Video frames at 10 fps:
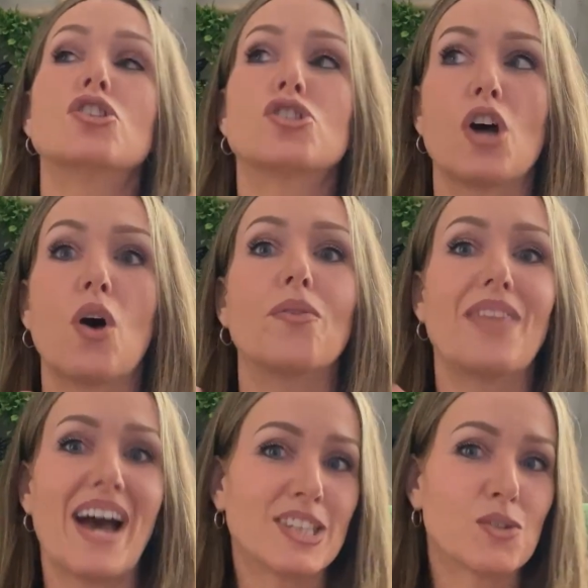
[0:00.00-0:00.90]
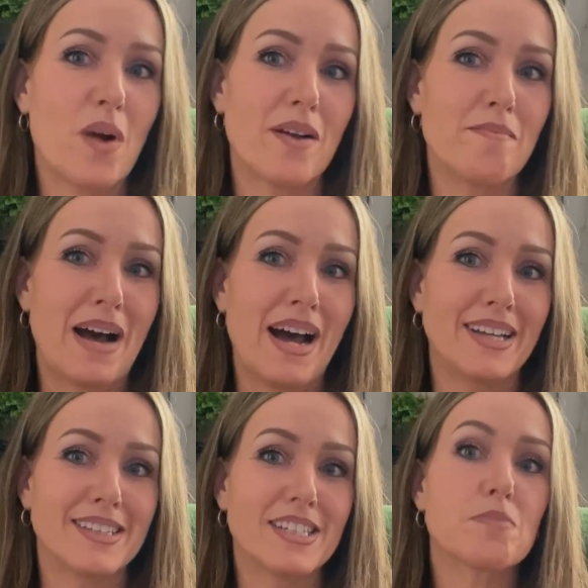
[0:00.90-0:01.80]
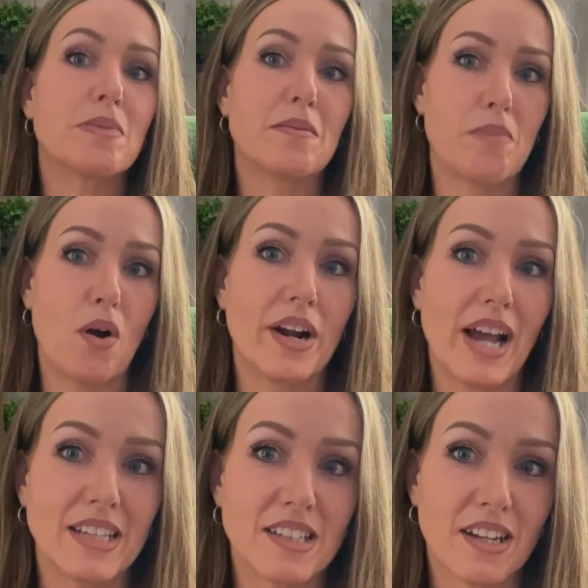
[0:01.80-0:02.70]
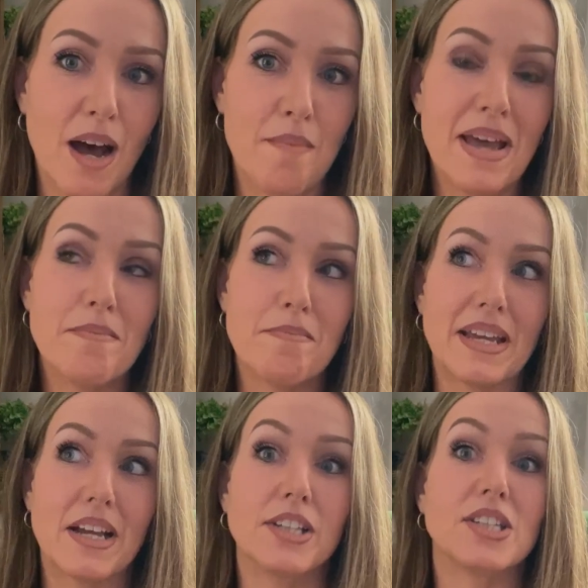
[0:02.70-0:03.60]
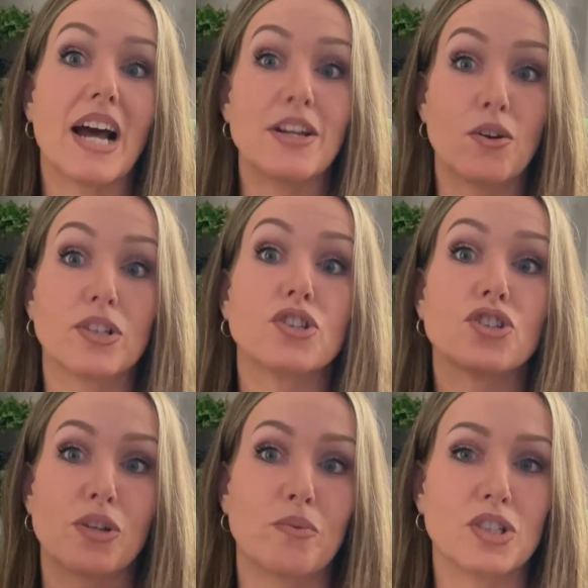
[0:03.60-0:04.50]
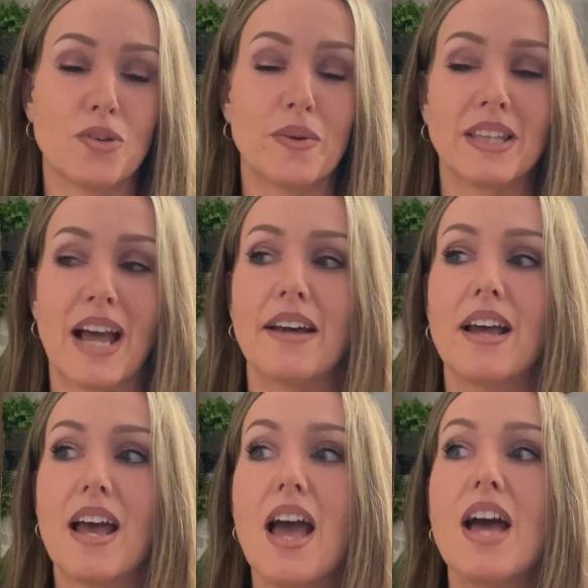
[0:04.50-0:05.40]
So that's where my discipline part has to come in, because I noticed she was doing that.